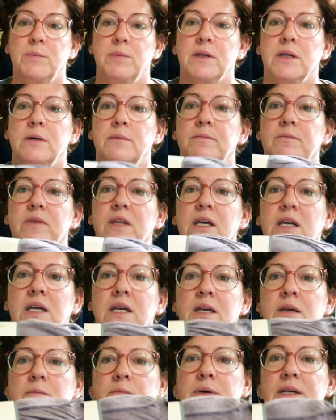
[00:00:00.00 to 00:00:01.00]
plum,
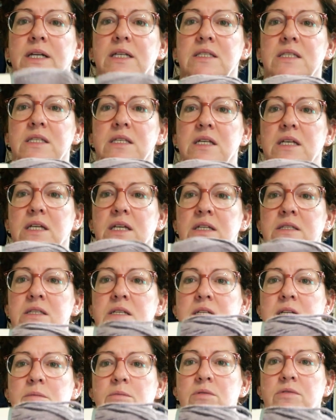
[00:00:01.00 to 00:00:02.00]
but it's a
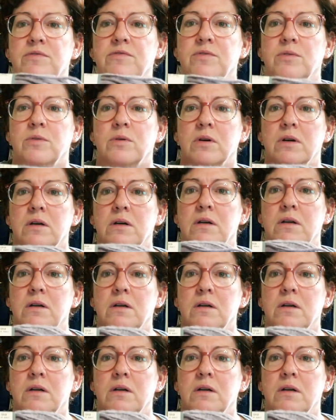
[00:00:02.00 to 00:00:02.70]
number 4.